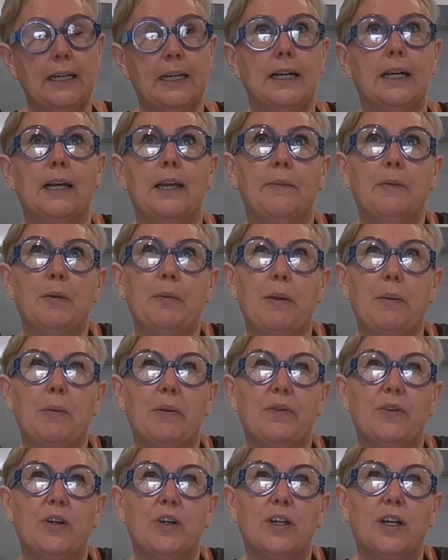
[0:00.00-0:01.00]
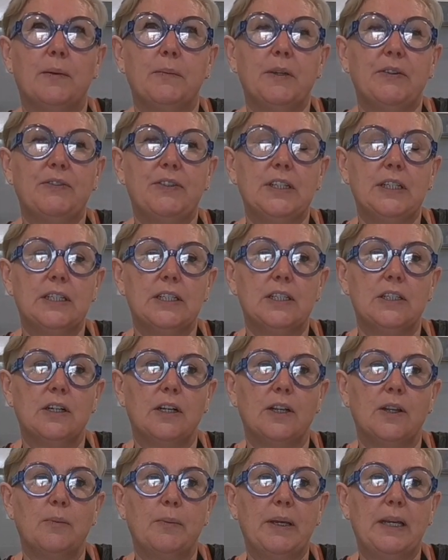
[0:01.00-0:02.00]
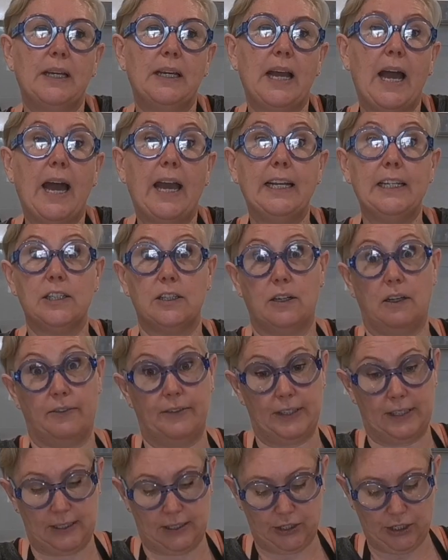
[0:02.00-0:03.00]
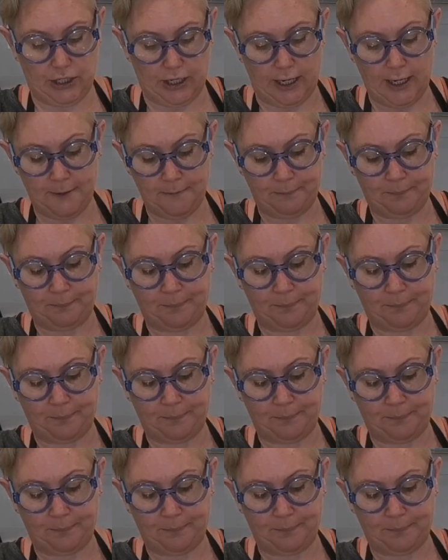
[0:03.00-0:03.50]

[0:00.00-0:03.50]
How many people have we got coming for dinner tonight? There'll be 8 of us tonight.